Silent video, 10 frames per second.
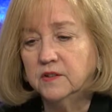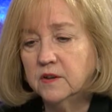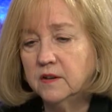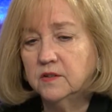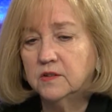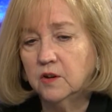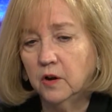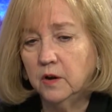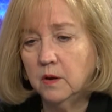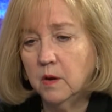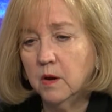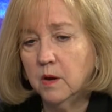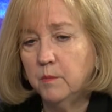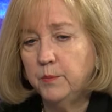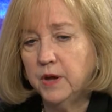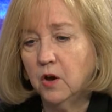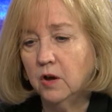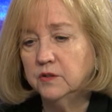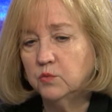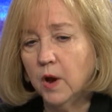it's necessary
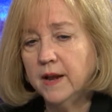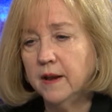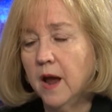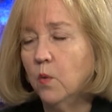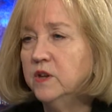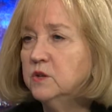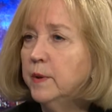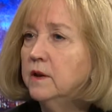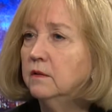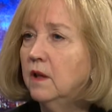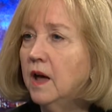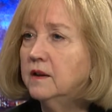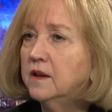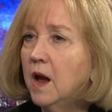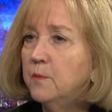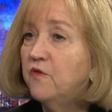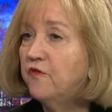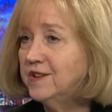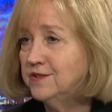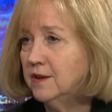because right now we spend a lot of time
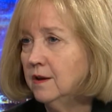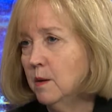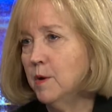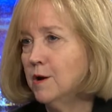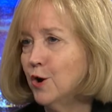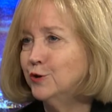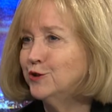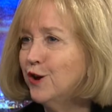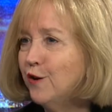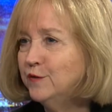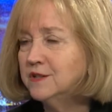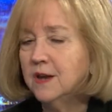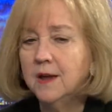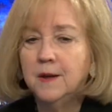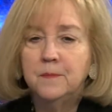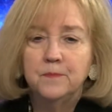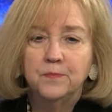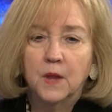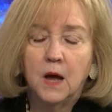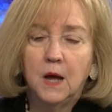fussing among ourselves
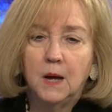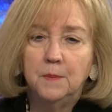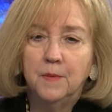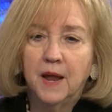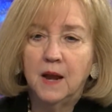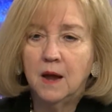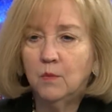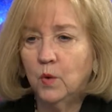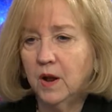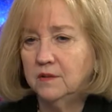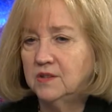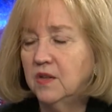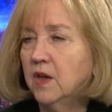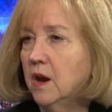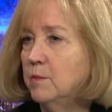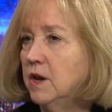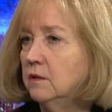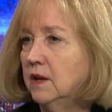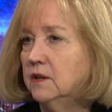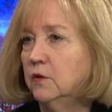um, and I, when I say that, I mean
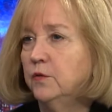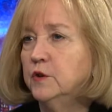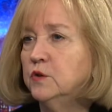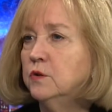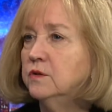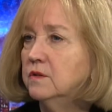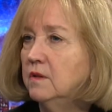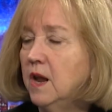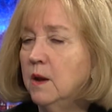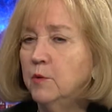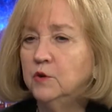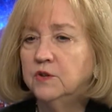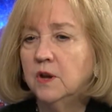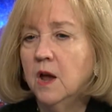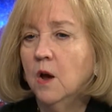elected officials, neighbors.